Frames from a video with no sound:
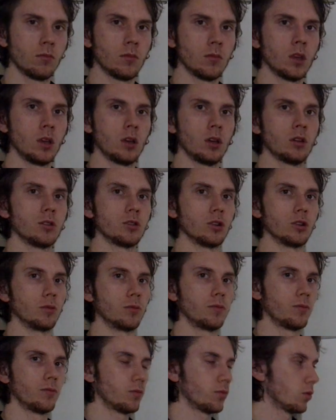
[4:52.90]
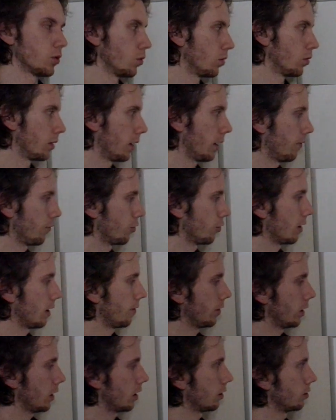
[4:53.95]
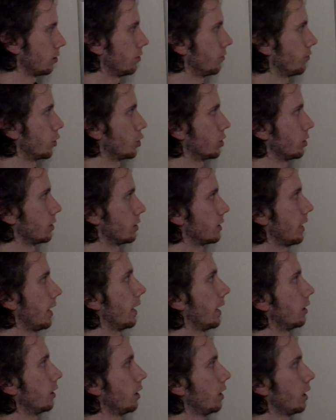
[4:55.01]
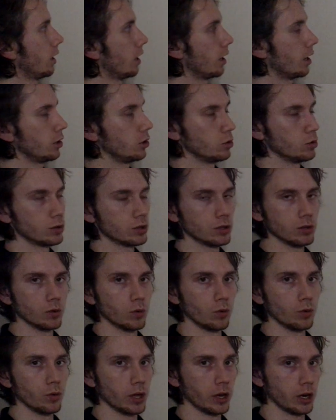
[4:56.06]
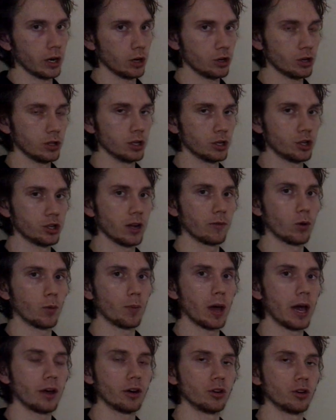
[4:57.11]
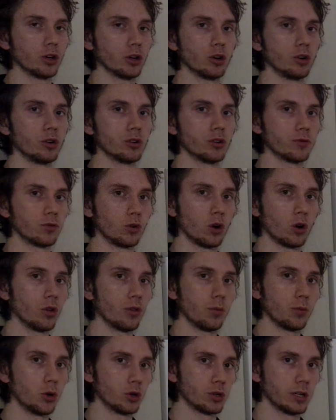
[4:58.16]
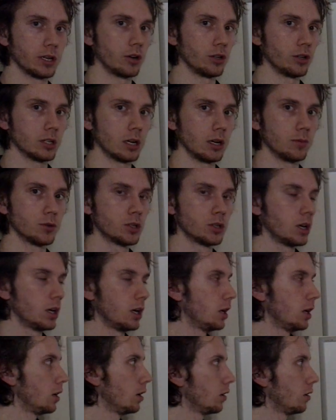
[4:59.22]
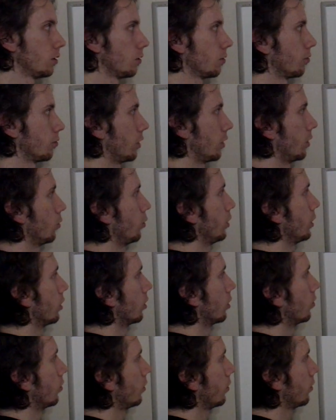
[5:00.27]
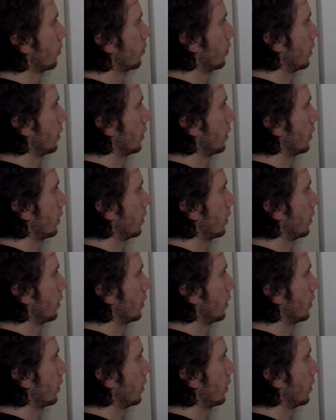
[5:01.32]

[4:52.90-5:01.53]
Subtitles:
So, I have derived a cognitive function stack, and this general pattern occurs for all the personality types. Right? We go dominant